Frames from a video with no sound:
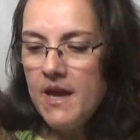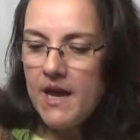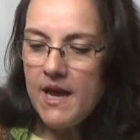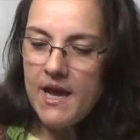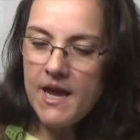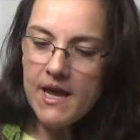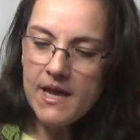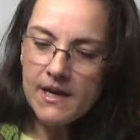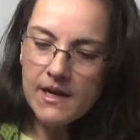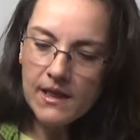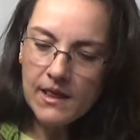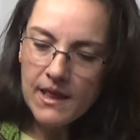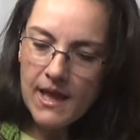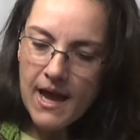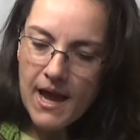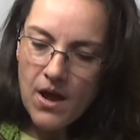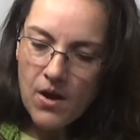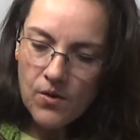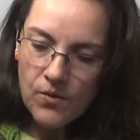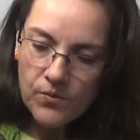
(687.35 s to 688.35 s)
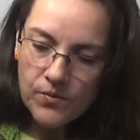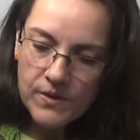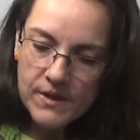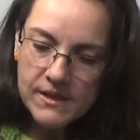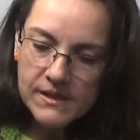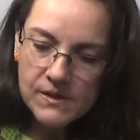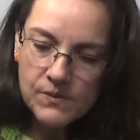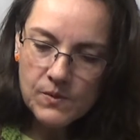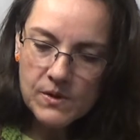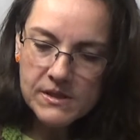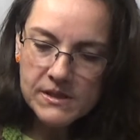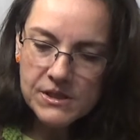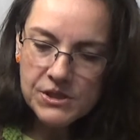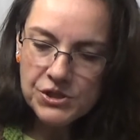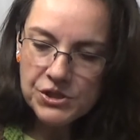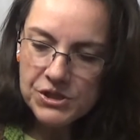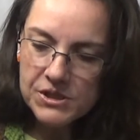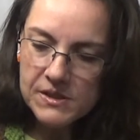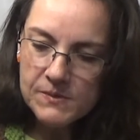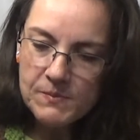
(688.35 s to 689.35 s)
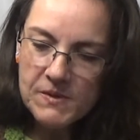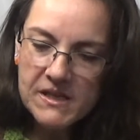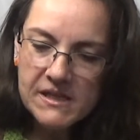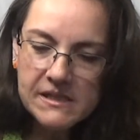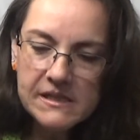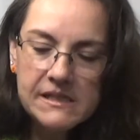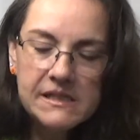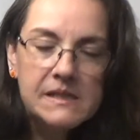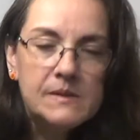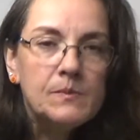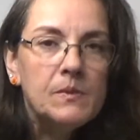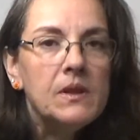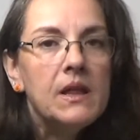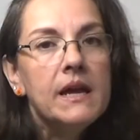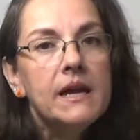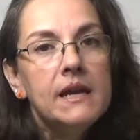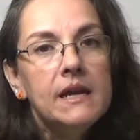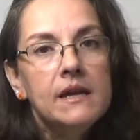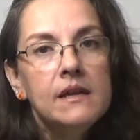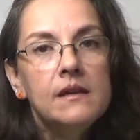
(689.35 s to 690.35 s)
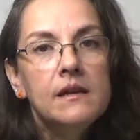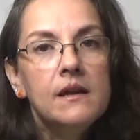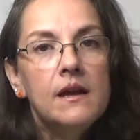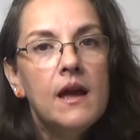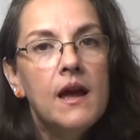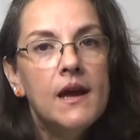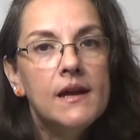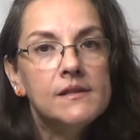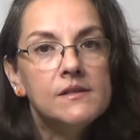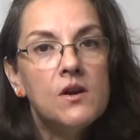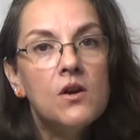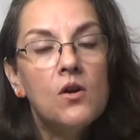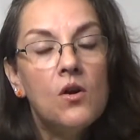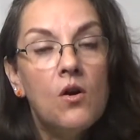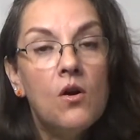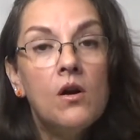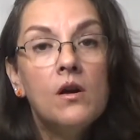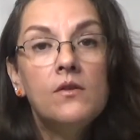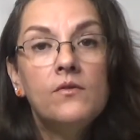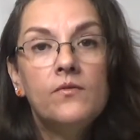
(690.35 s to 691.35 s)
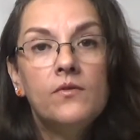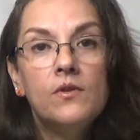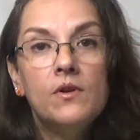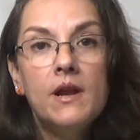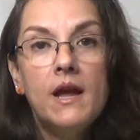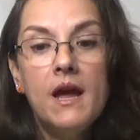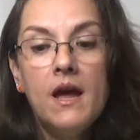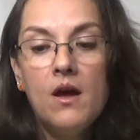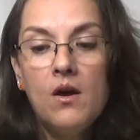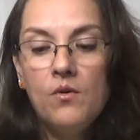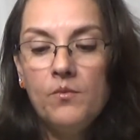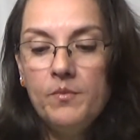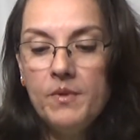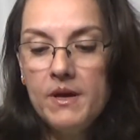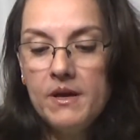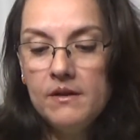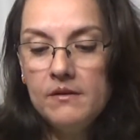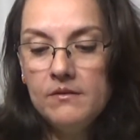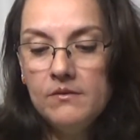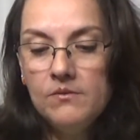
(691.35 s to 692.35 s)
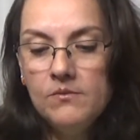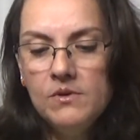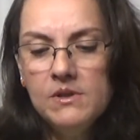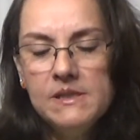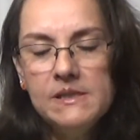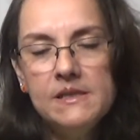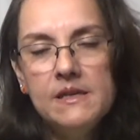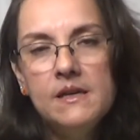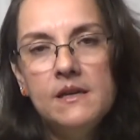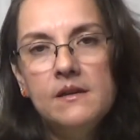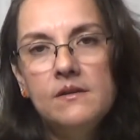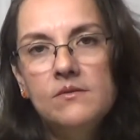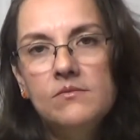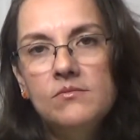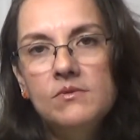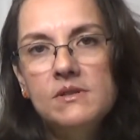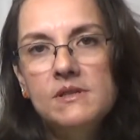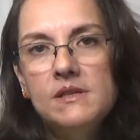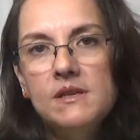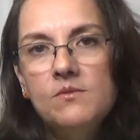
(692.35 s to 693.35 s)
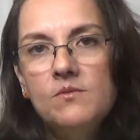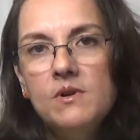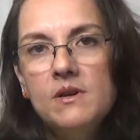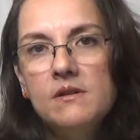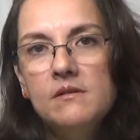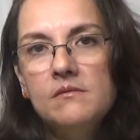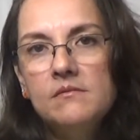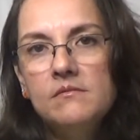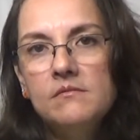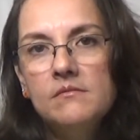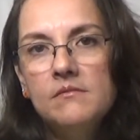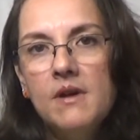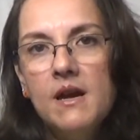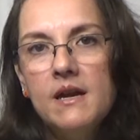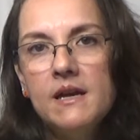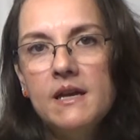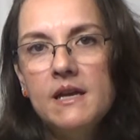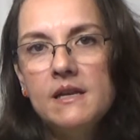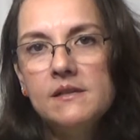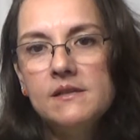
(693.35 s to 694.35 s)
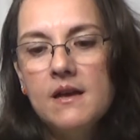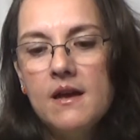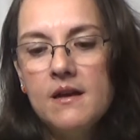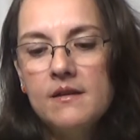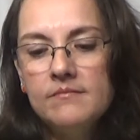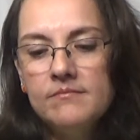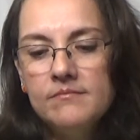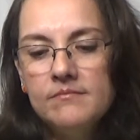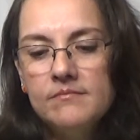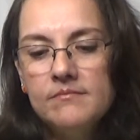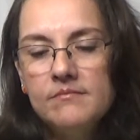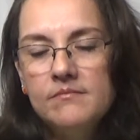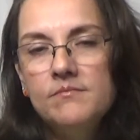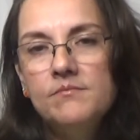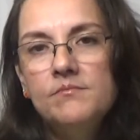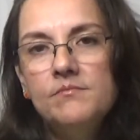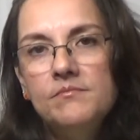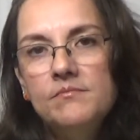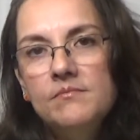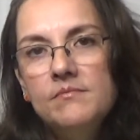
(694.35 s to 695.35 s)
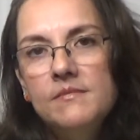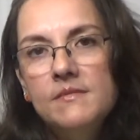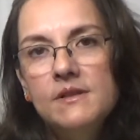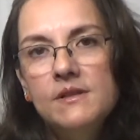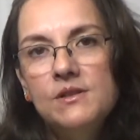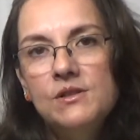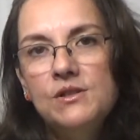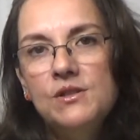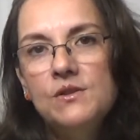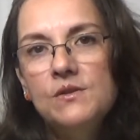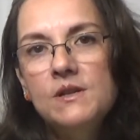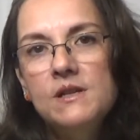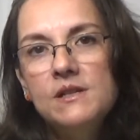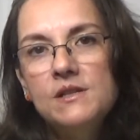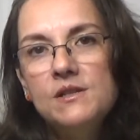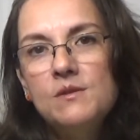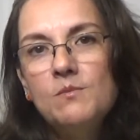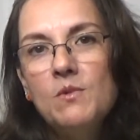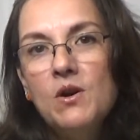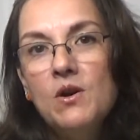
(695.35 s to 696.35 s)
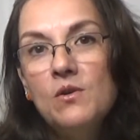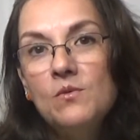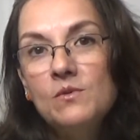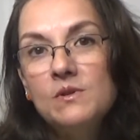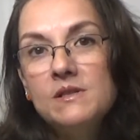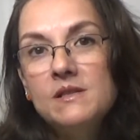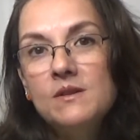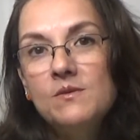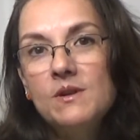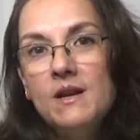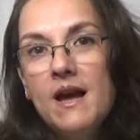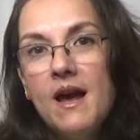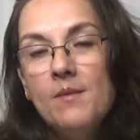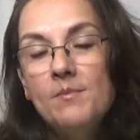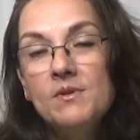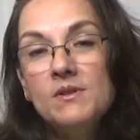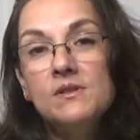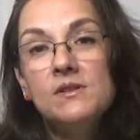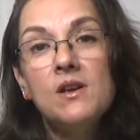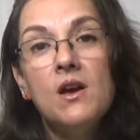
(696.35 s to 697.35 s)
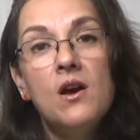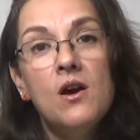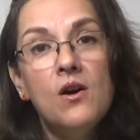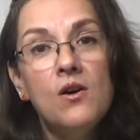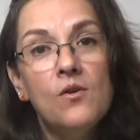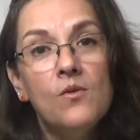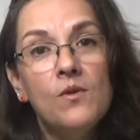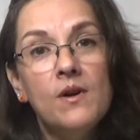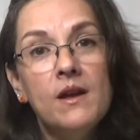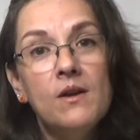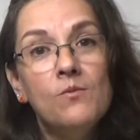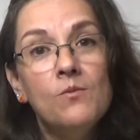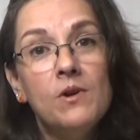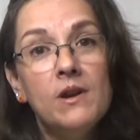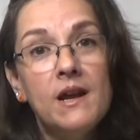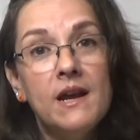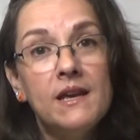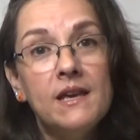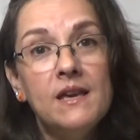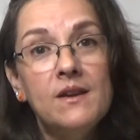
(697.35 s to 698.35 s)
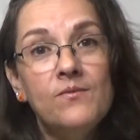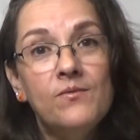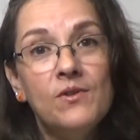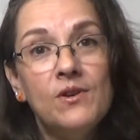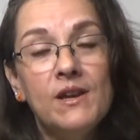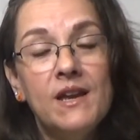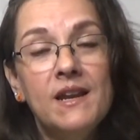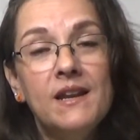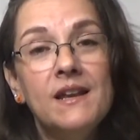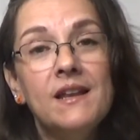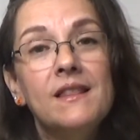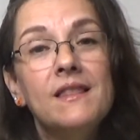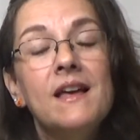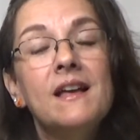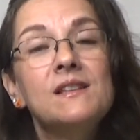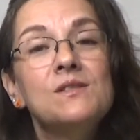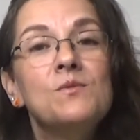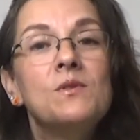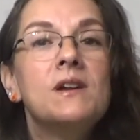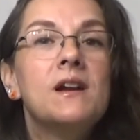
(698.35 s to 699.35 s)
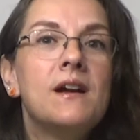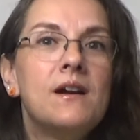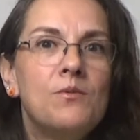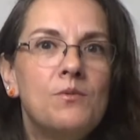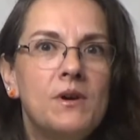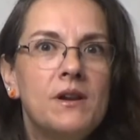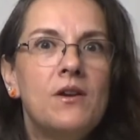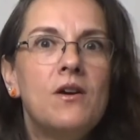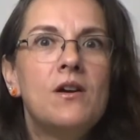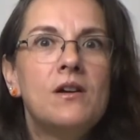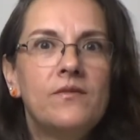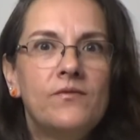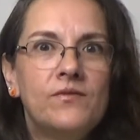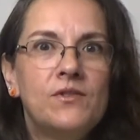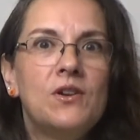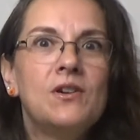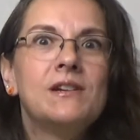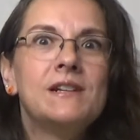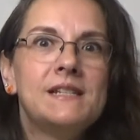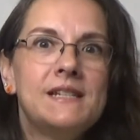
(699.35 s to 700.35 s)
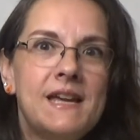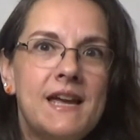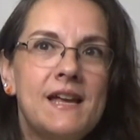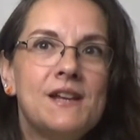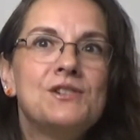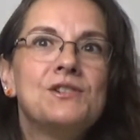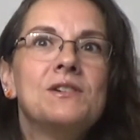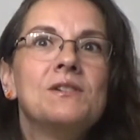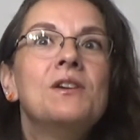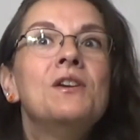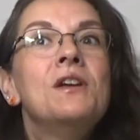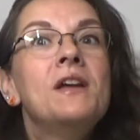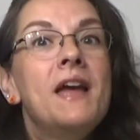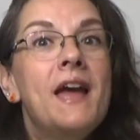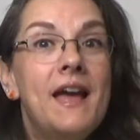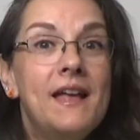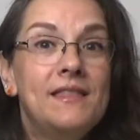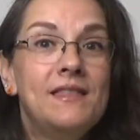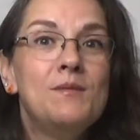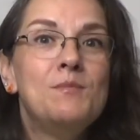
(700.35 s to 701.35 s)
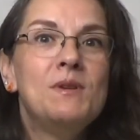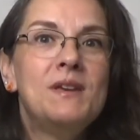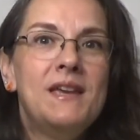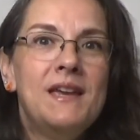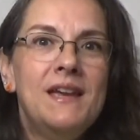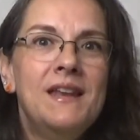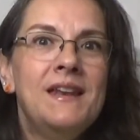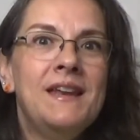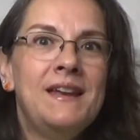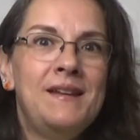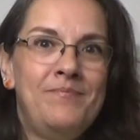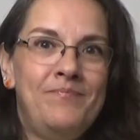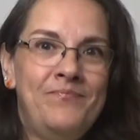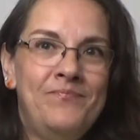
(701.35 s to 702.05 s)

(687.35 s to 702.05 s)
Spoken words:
and allow this one to just be displayed as our art for now. But we'll see. We'll see what I get done. Tune in tomorrow. We'll see what happens. Oh, and what I keep forgetting, that's what I went off on a tangent at the beginning.